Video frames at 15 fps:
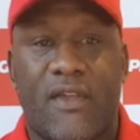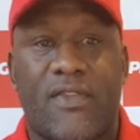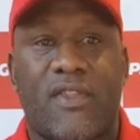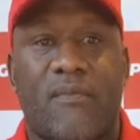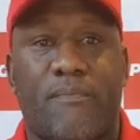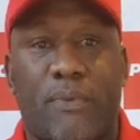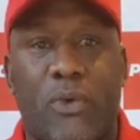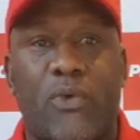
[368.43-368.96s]
The
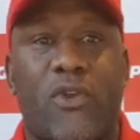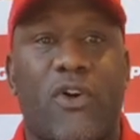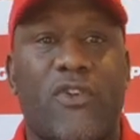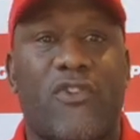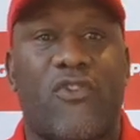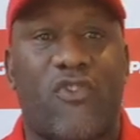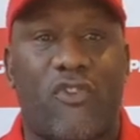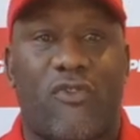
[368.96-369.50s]
Bulldogs
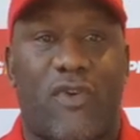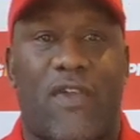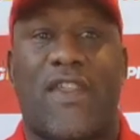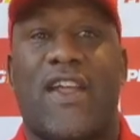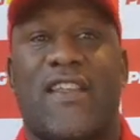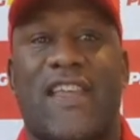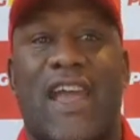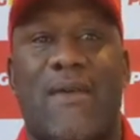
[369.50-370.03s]
should have won
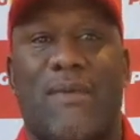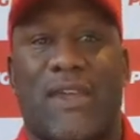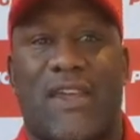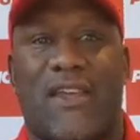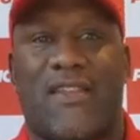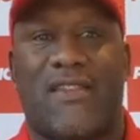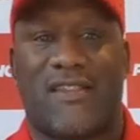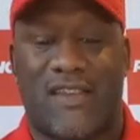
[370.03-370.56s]
that game
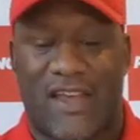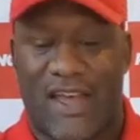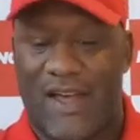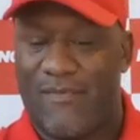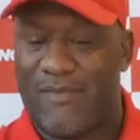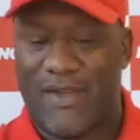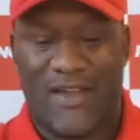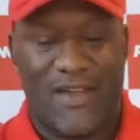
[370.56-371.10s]
against
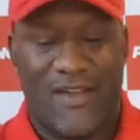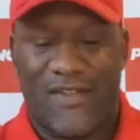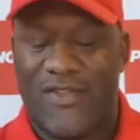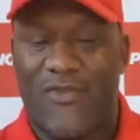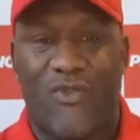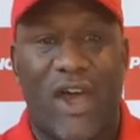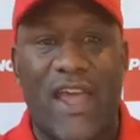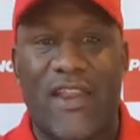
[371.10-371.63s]
the
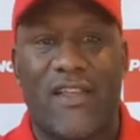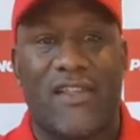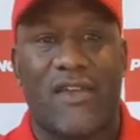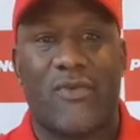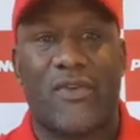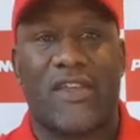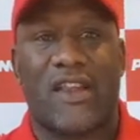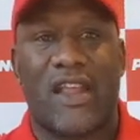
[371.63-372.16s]
Raiders. It
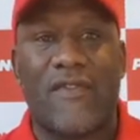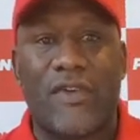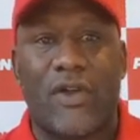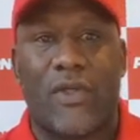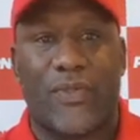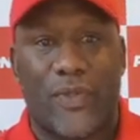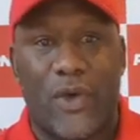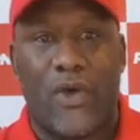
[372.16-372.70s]
was
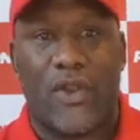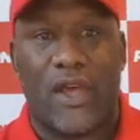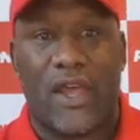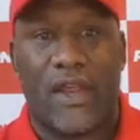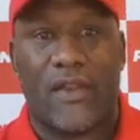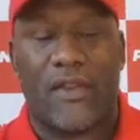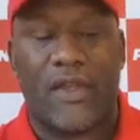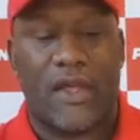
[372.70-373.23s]

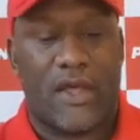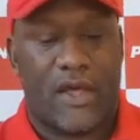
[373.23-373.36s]
11-13.